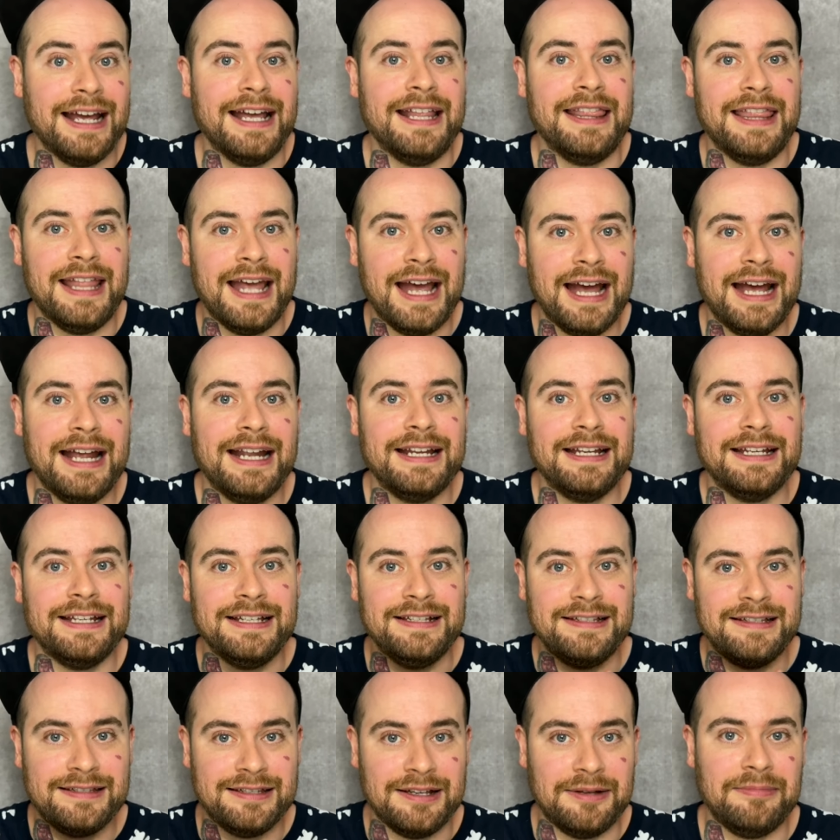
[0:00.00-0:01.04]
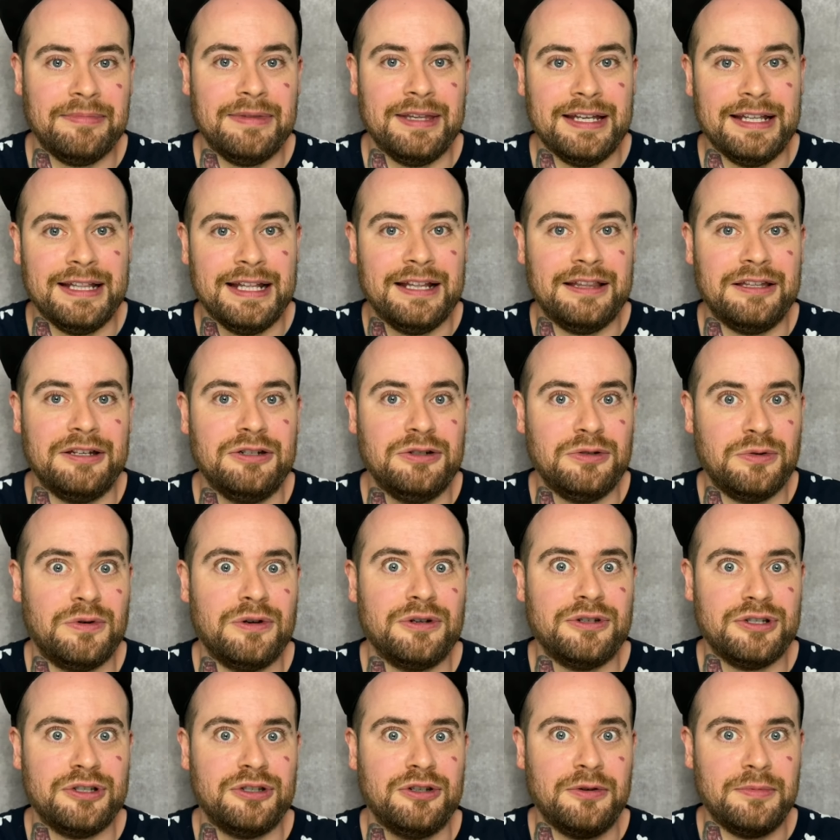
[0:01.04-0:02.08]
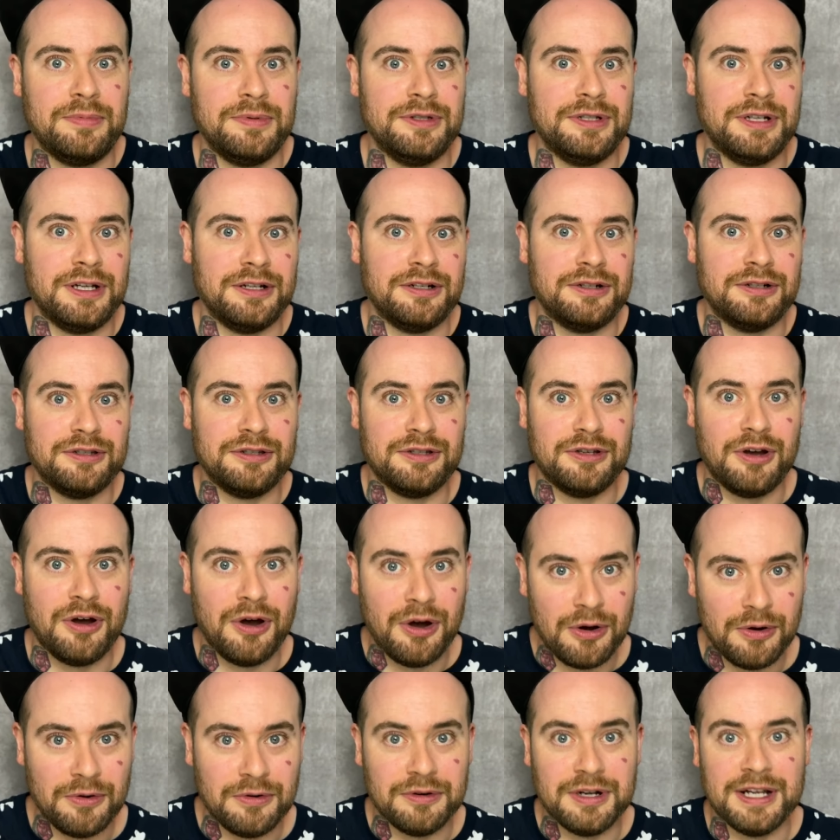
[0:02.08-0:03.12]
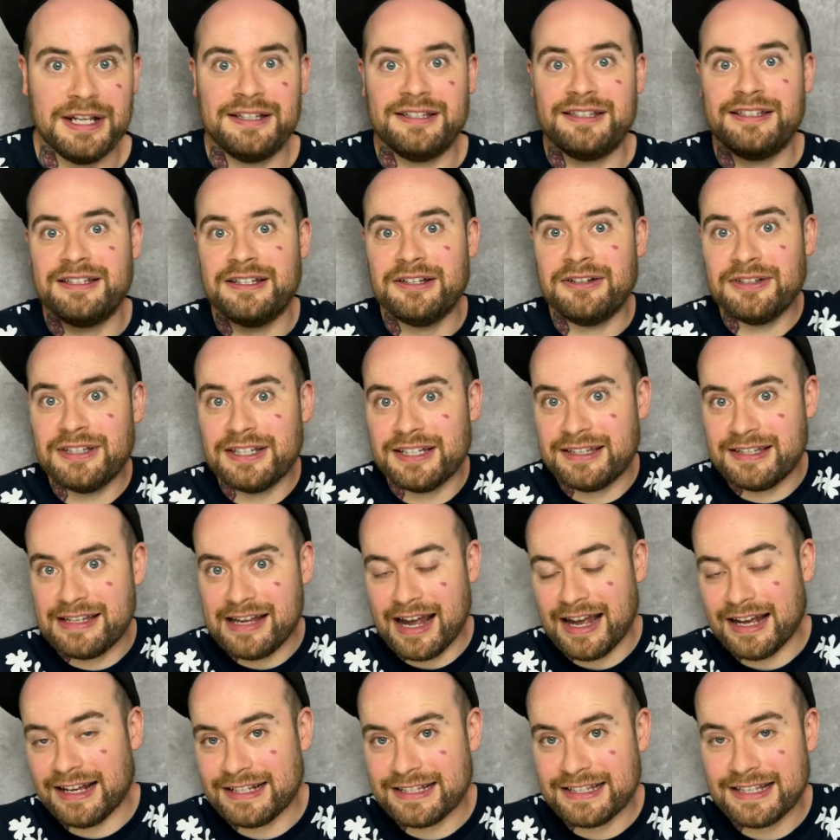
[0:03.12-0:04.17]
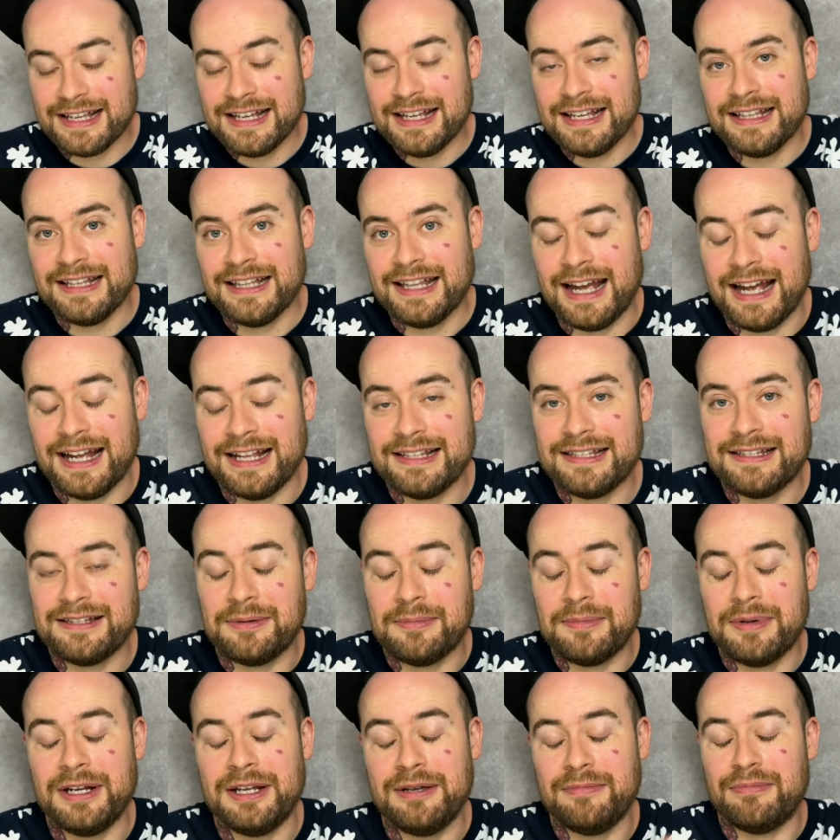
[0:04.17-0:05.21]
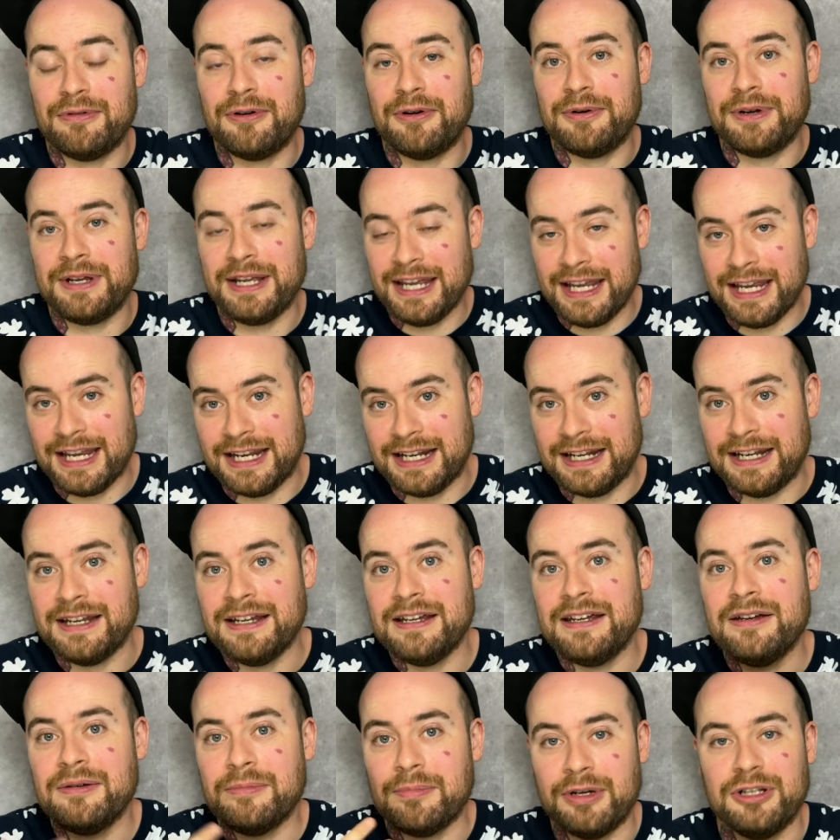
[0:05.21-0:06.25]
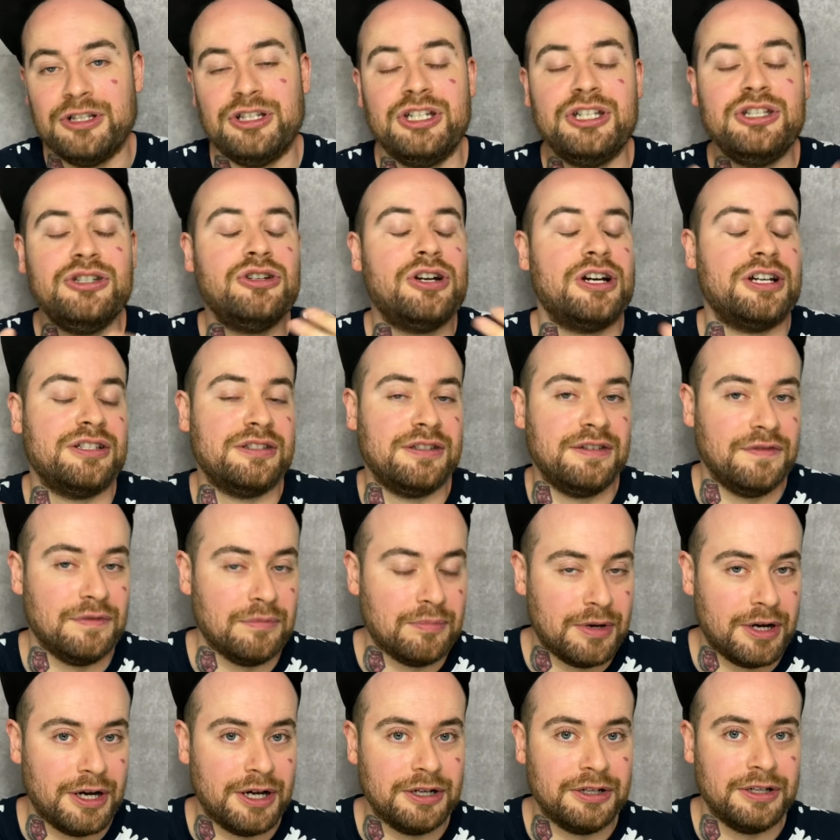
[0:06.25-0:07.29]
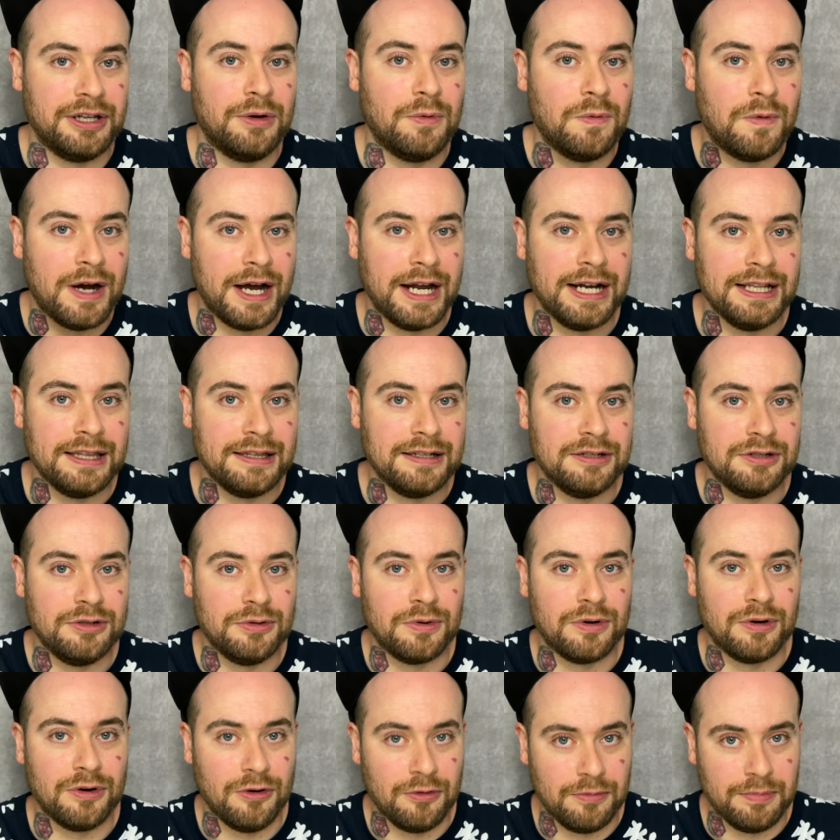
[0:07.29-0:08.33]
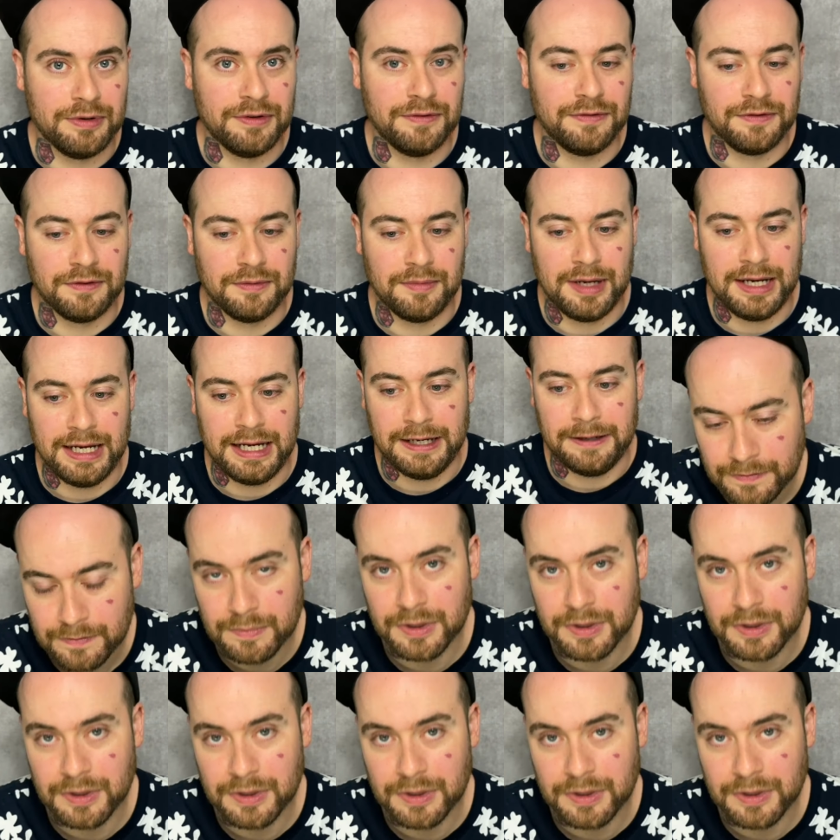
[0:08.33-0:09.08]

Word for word: And that is something that the door just opens on her own. It still detects that somebody broke in, but she tries to even ponder, like, why did the door open for me?